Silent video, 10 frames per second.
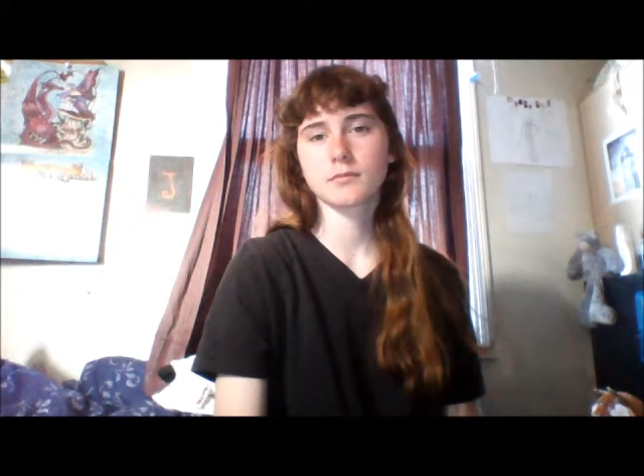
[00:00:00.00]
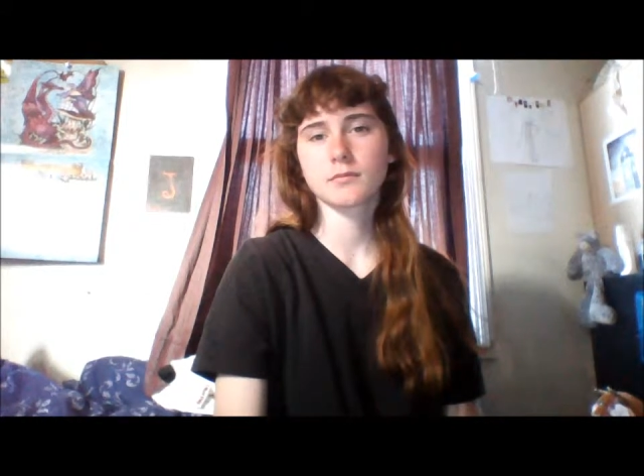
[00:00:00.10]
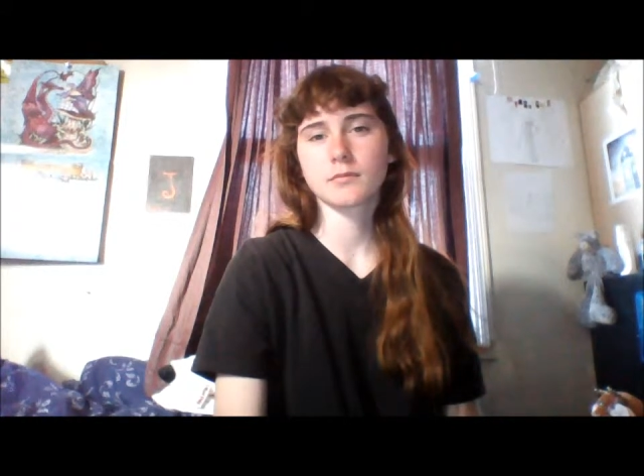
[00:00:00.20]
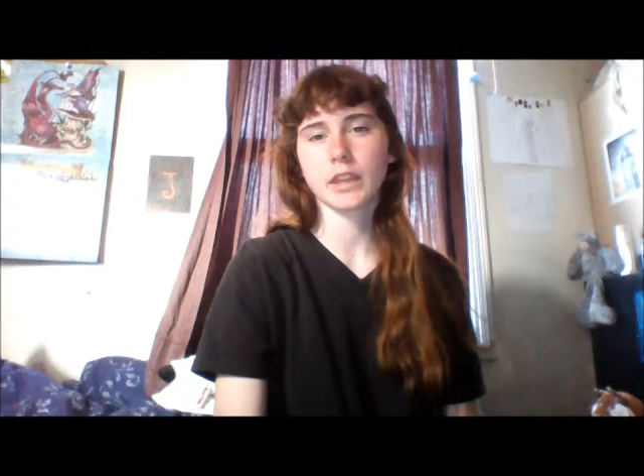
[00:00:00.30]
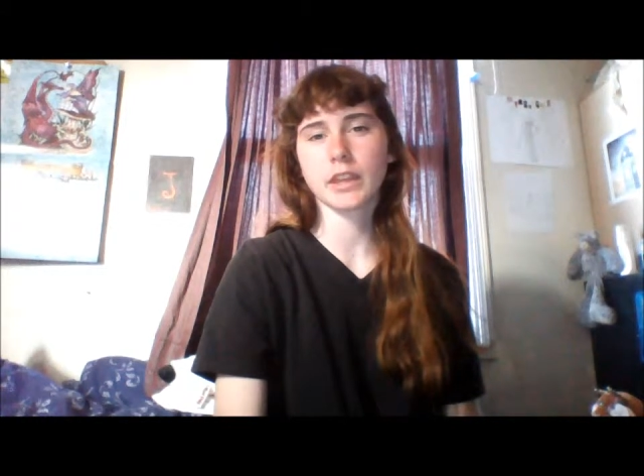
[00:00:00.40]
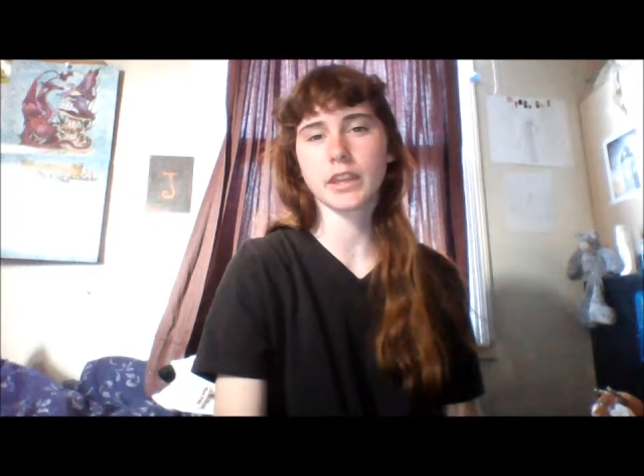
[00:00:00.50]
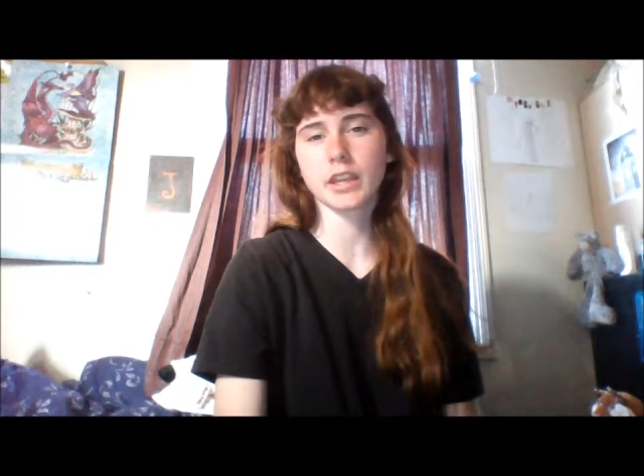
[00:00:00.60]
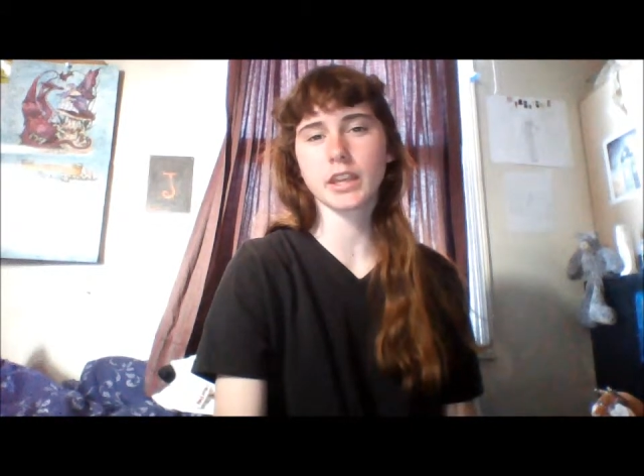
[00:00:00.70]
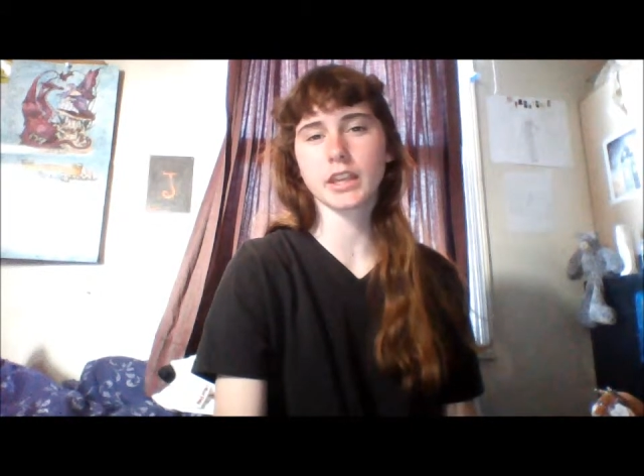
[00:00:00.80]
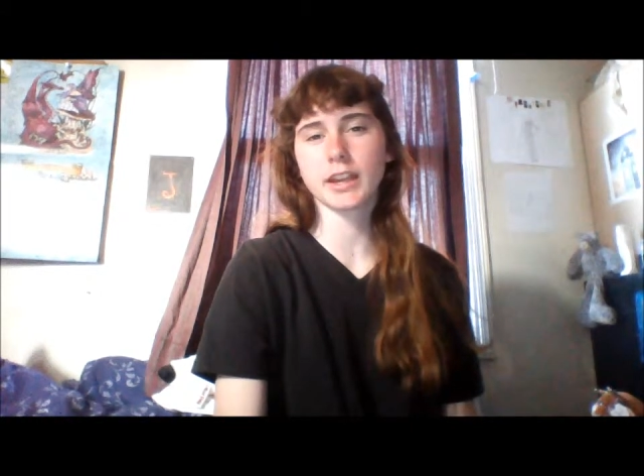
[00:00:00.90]
I think
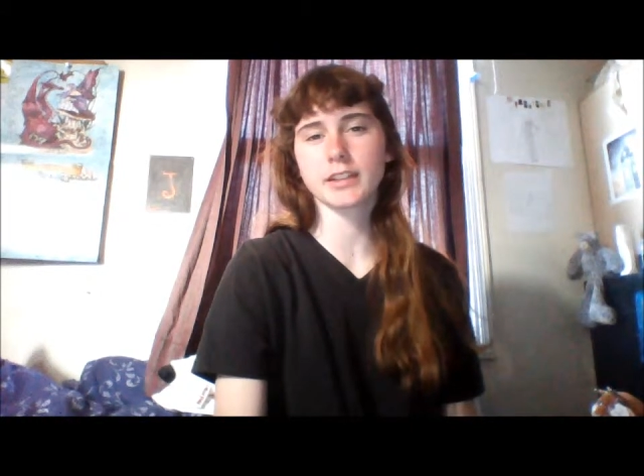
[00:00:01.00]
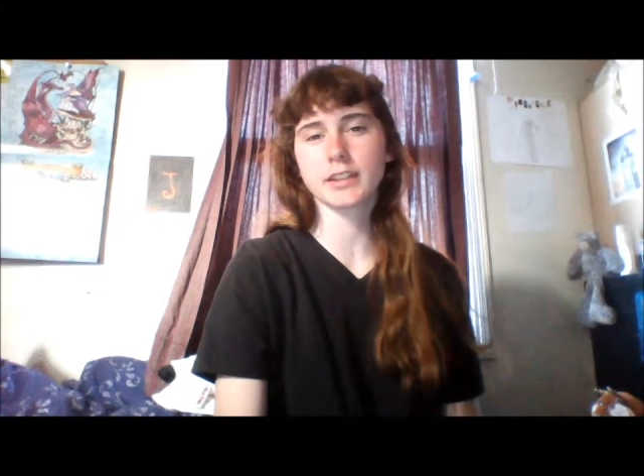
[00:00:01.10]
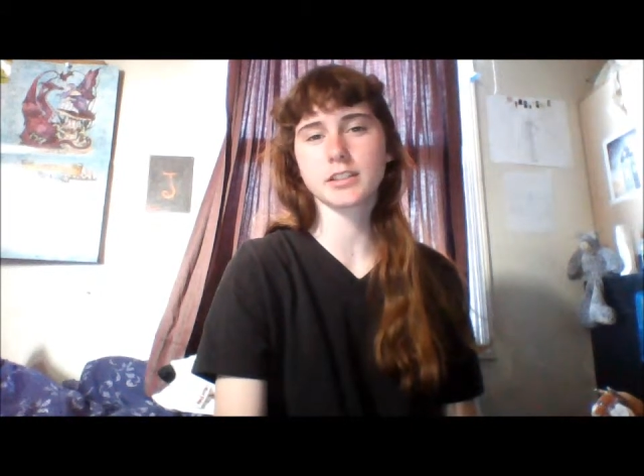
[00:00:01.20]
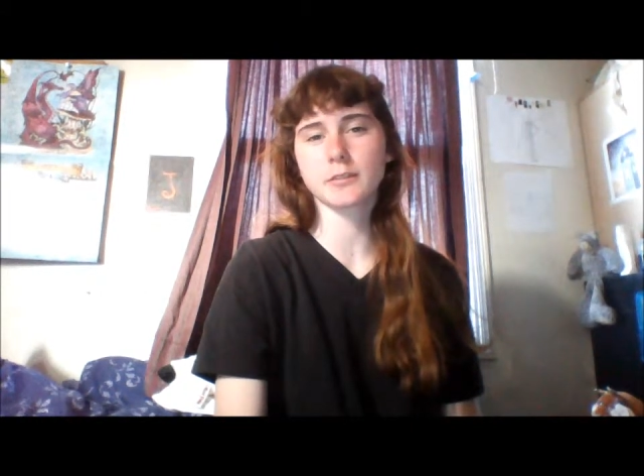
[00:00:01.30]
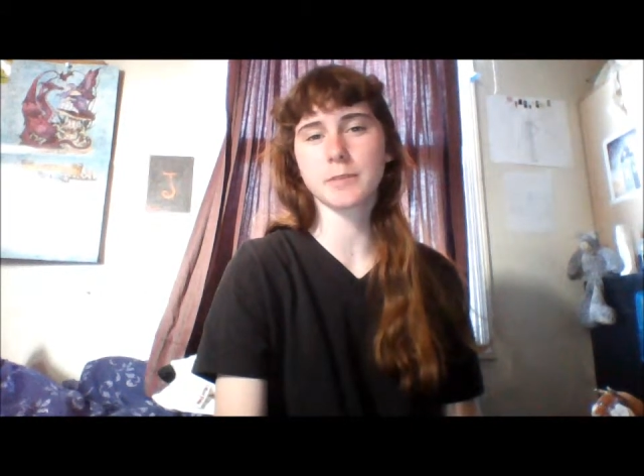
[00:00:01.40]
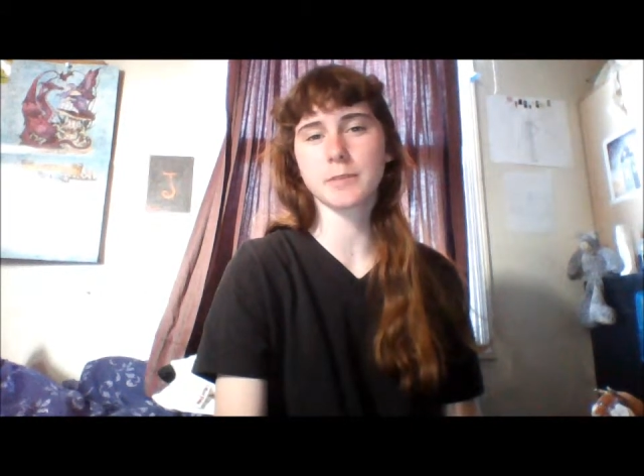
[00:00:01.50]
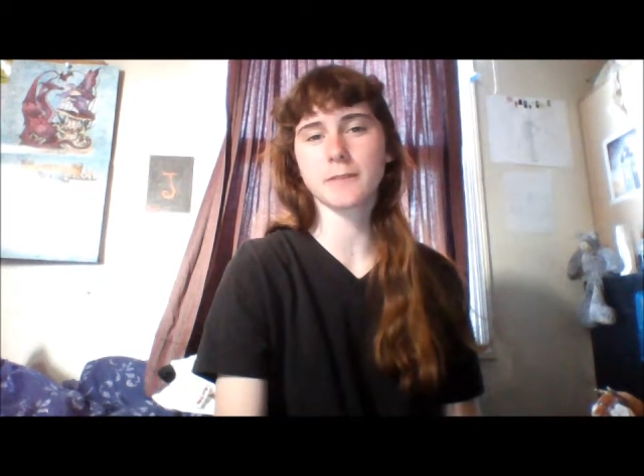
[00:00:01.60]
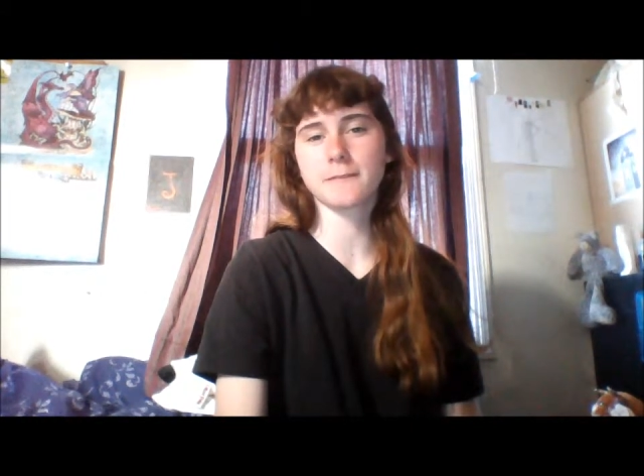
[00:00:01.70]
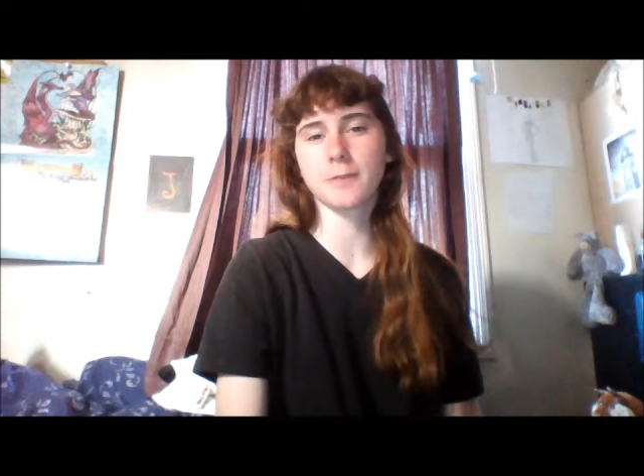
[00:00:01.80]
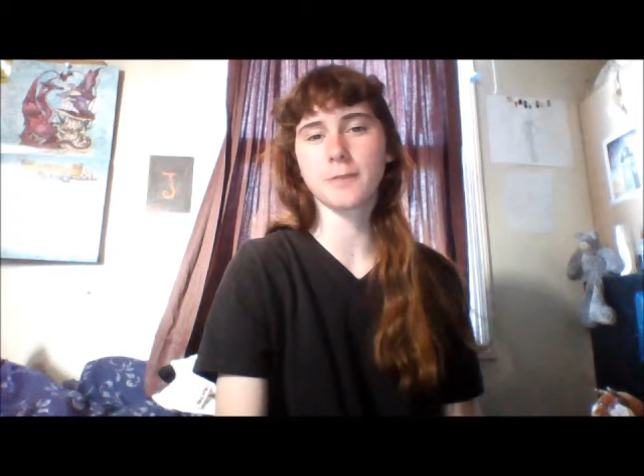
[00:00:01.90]
the answer would be
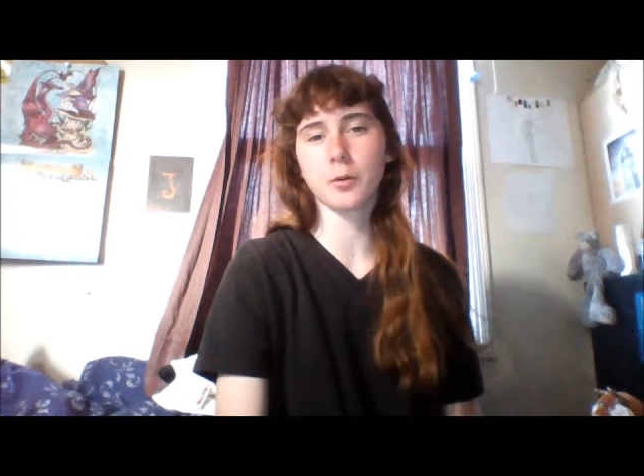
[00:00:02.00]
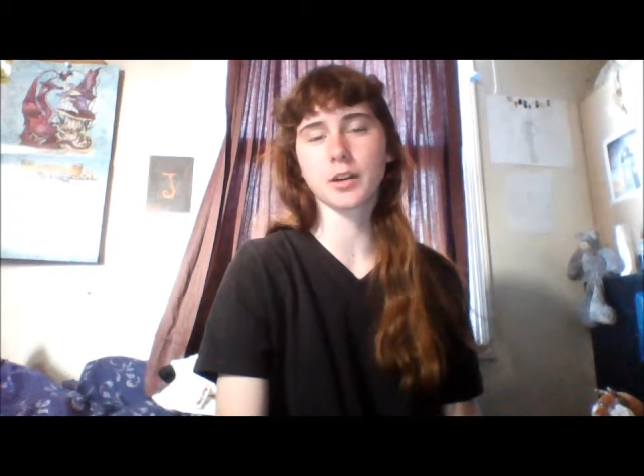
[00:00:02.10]
four,